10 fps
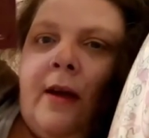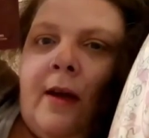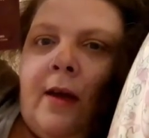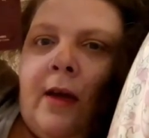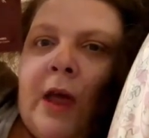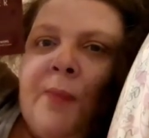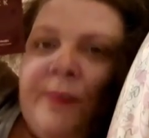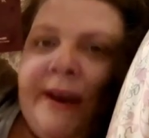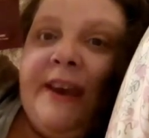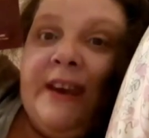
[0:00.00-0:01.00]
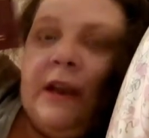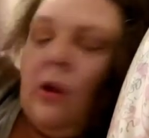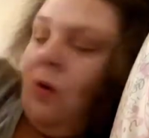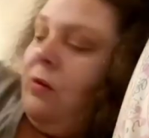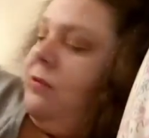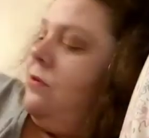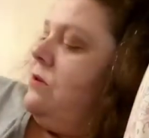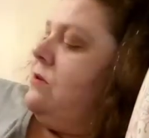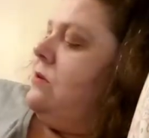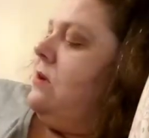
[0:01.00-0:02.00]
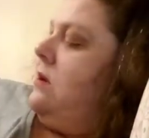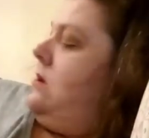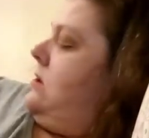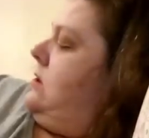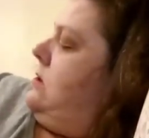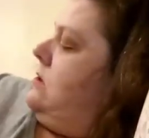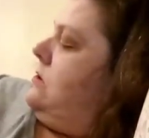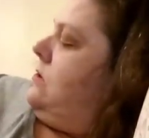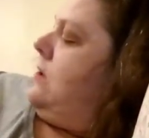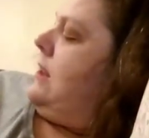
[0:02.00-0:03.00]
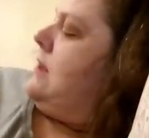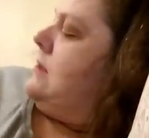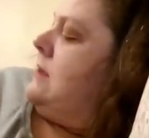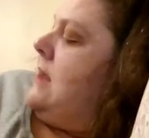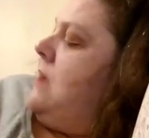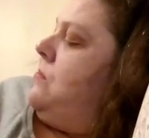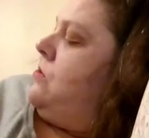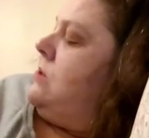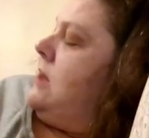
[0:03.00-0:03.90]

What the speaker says: a mini deluxe. So let's see how much